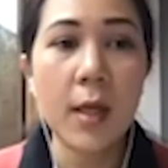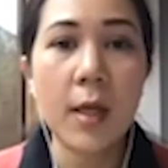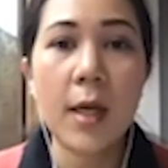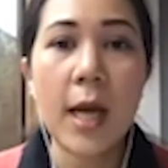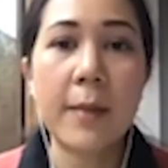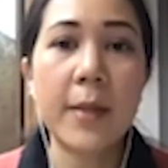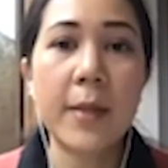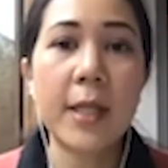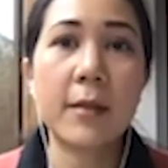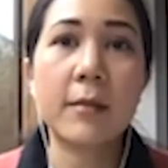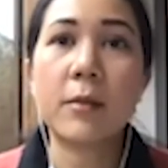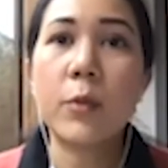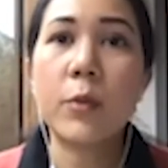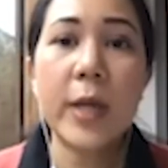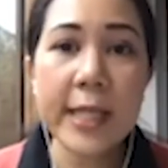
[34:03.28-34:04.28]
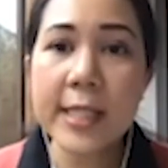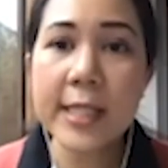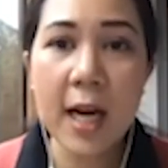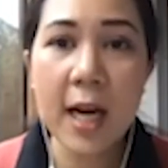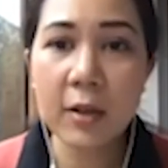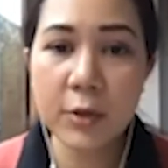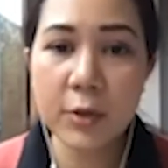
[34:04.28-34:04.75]
I mean, reach
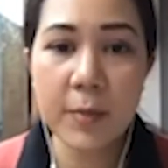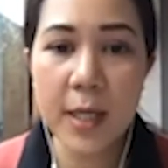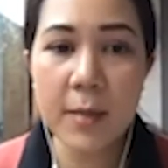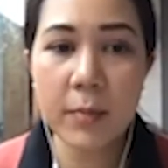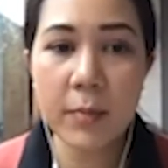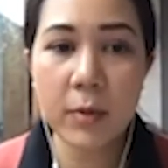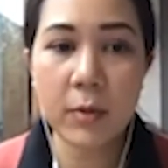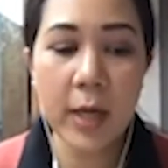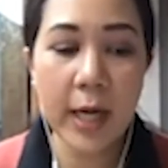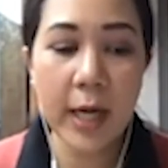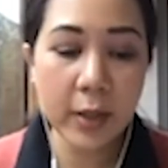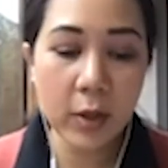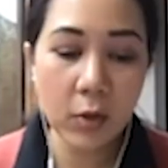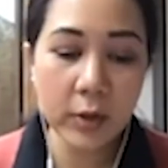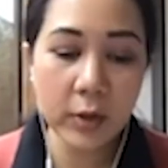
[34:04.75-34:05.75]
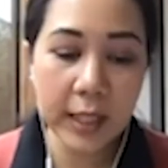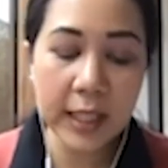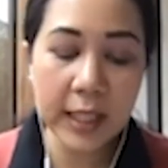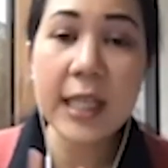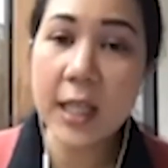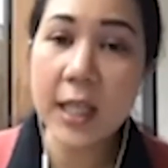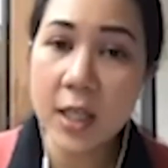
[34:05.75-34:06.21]
out to people. I know that
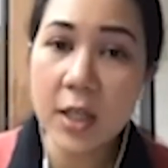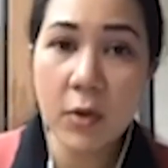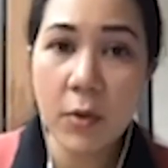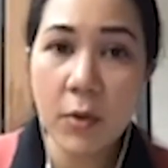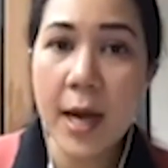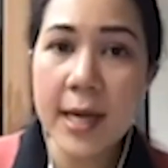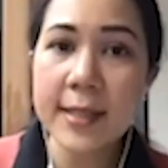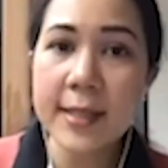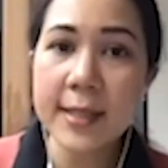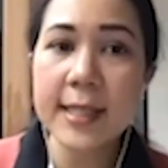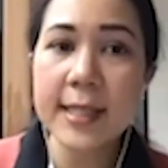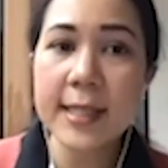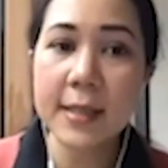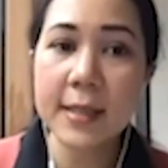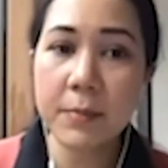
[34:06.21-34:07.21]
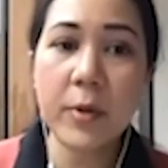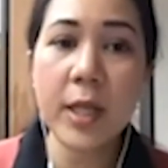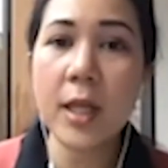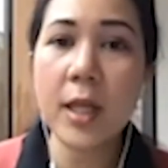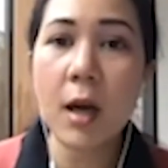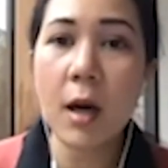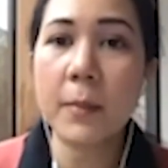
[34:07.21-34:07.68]
in the US, this is pretty
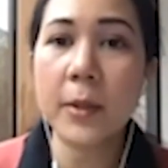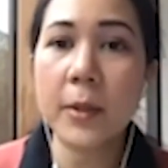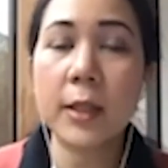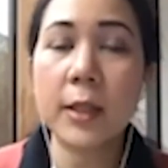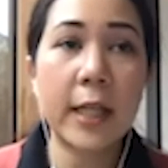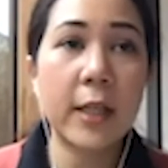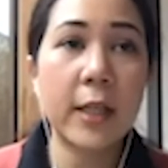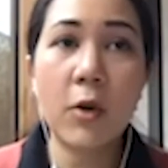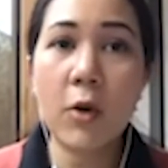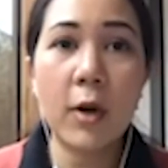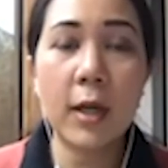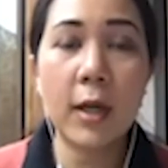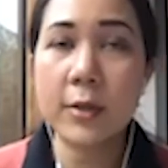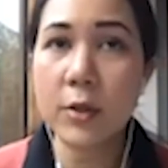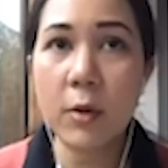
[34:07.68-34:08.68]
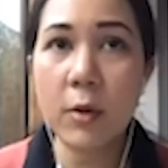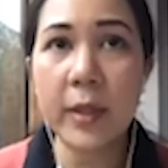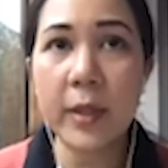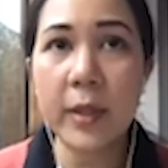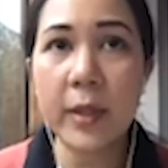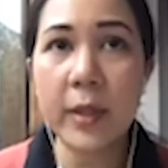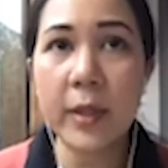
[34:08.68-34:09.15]
common. I know so many
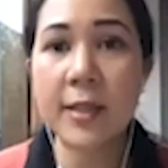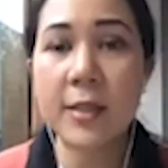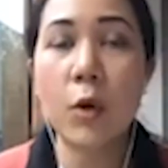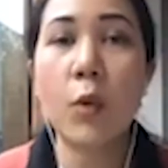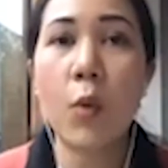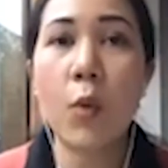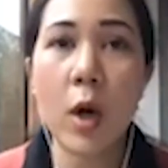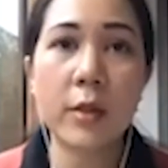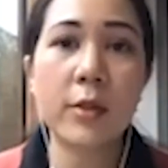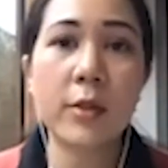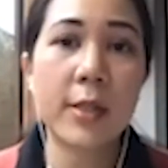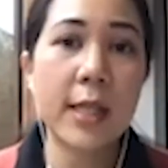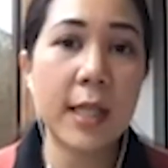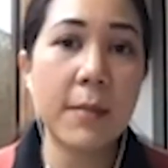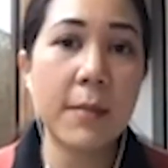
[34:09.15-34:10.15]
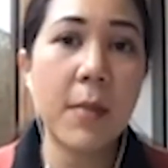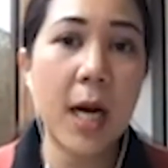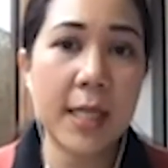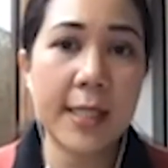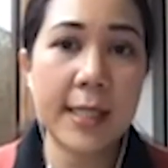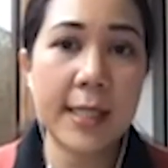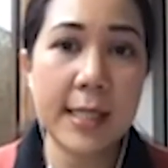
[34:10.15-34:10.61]
friends who want to study
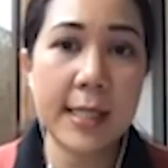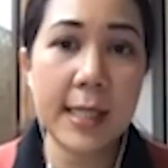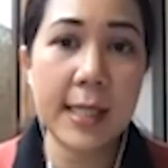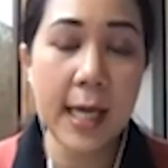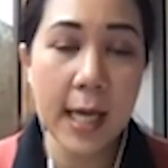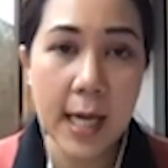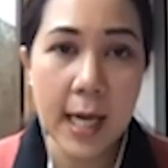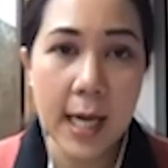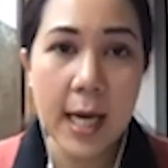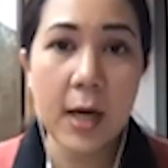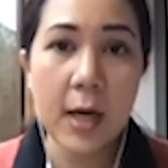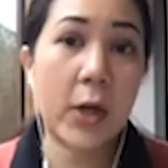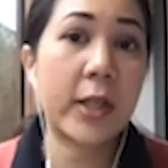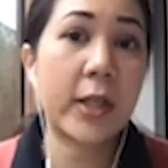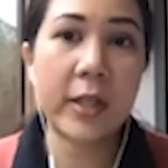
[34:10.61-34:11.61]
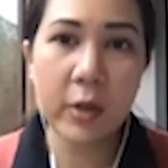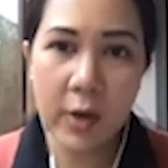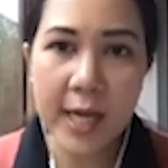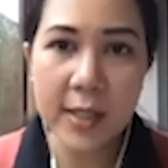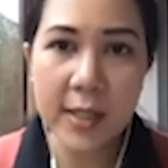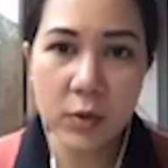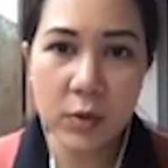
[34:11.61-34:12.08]
master's or
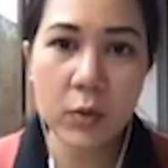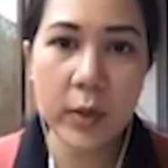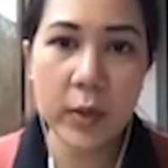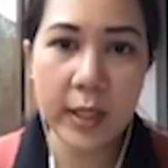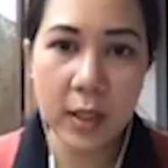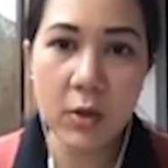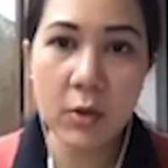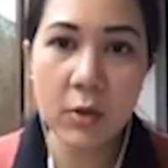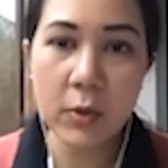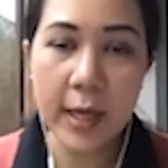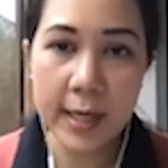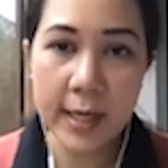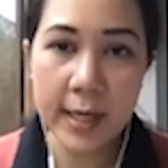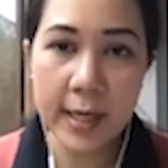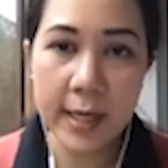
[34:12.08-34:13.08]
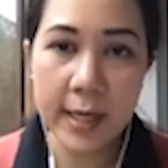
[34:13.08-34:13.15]
grad school in the US,